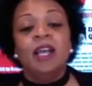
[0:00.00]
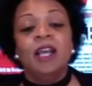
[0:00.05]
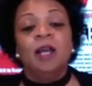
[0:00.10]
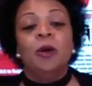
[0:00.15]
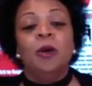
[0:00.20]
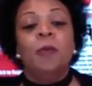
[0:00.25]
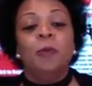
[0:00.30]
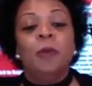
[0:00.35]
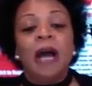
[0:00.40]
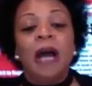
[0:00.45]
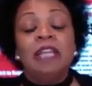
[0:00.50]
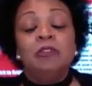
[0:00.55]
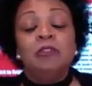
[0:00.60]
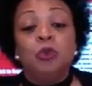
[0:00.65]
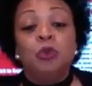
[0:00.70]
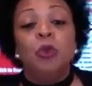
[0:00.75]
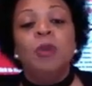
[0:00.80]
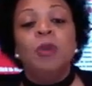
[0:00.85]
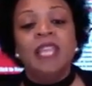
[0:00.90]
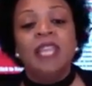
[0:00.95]
by
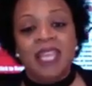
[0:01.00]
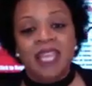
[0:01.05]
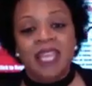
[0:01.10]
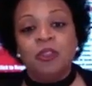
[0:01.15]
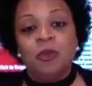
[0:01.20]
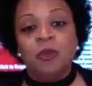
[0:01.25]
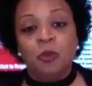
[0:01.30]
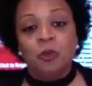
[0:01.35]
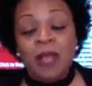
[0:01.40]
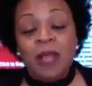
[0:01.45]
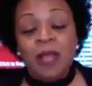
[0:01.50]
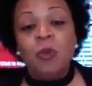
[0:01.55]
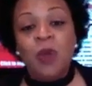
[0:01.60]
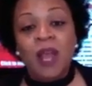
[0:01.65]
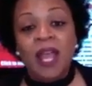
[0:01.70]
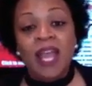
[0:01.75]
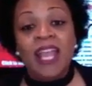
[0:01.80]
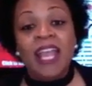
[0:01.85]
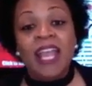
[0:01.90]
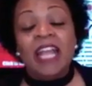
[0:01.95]
doing it the right
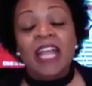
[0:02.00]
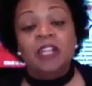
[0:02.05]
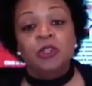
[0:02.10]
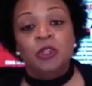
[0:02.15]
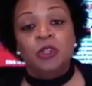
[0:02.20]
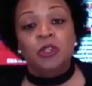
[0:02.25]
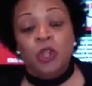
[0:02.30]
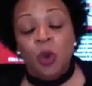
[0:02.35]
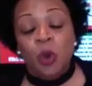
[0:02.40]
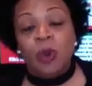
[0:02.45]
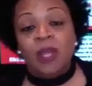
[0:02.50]
way and